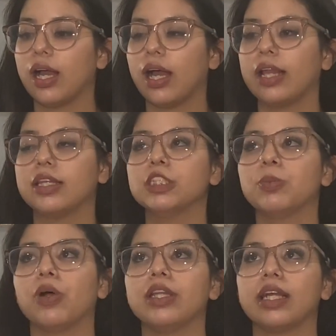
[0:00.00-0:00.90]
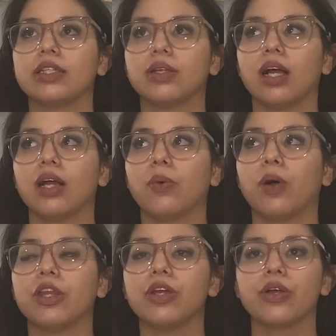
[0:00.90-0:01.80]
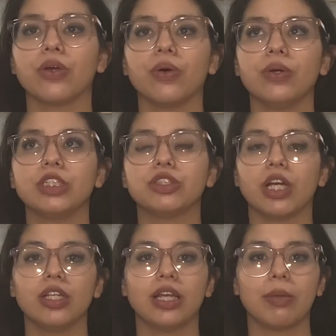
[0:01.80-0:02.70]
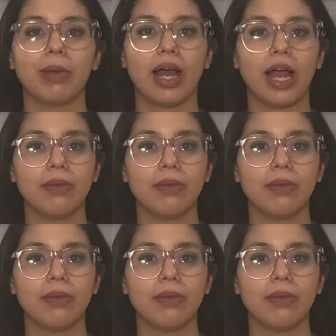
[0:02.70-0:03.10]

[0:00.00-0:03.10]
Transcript: At this point, like while the girl is trying to get my